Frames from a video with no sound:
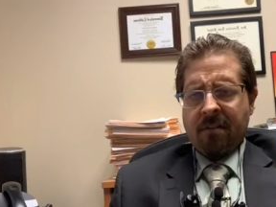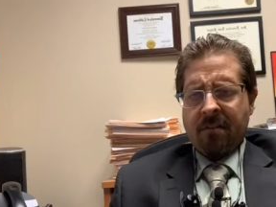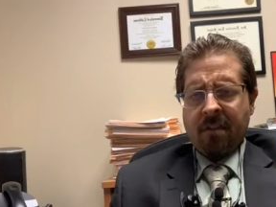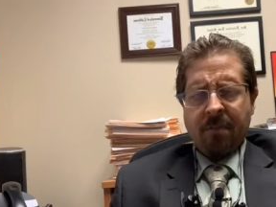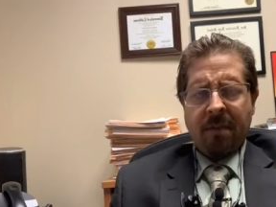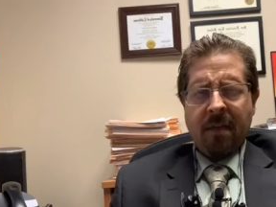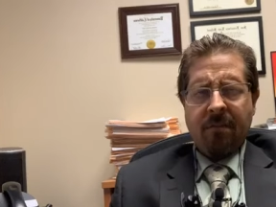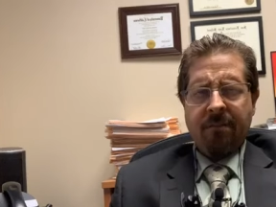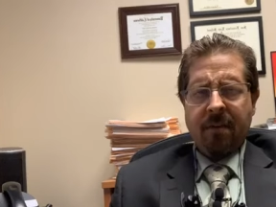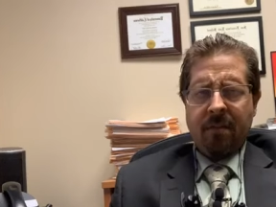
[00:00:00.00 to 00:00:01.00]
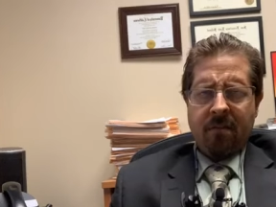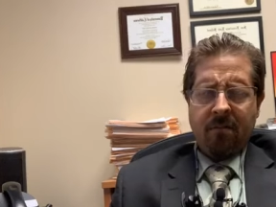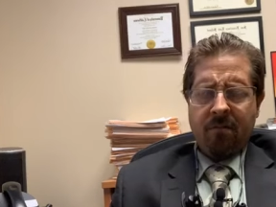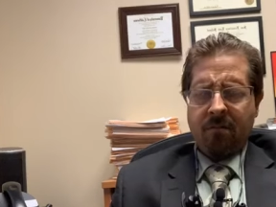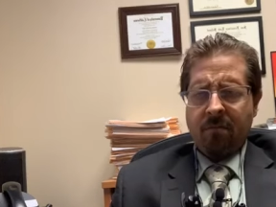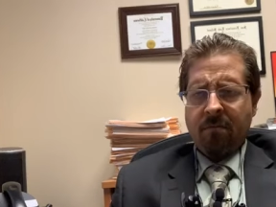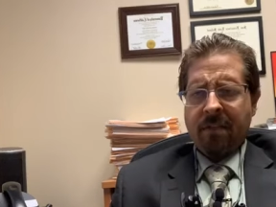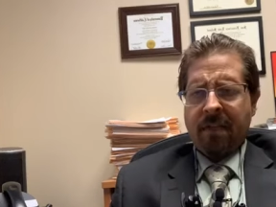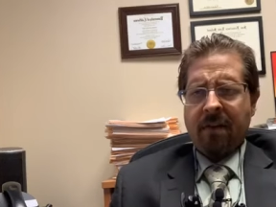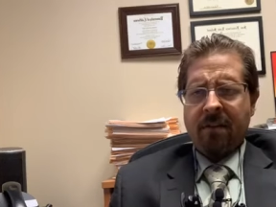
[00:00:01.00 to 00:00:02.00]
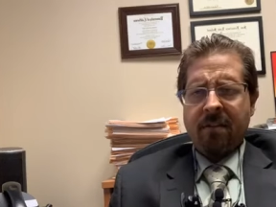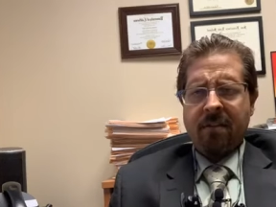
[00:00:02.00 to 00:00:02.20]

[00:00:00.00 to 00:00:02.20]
6 p.m., and you get out